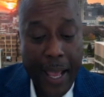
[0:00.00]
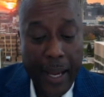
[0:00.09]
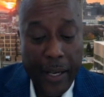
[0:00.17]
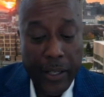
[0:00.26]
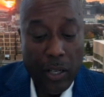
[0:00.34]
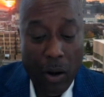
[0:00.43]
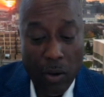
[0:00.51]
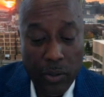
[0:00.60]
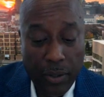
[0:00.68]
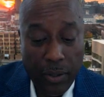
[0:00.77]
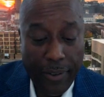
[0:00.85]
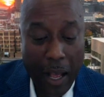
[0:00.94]
in terms
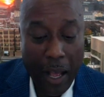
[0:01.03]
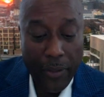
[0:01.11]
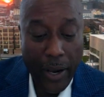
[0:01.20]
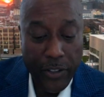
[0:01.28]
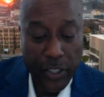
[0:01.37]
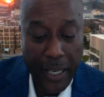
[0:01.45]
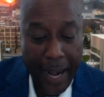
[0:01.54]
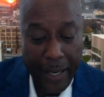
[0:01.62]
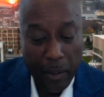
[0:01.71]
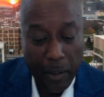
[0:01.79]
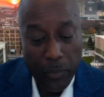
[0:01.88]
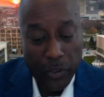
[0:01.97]
of how they're
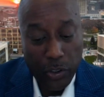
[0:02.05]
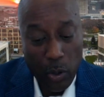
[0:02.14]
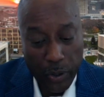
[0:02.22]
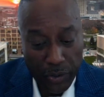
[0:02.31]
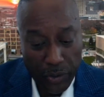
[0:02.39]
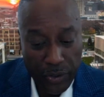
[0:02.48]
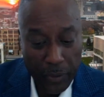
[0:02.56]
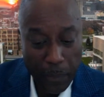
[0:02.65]
educating students.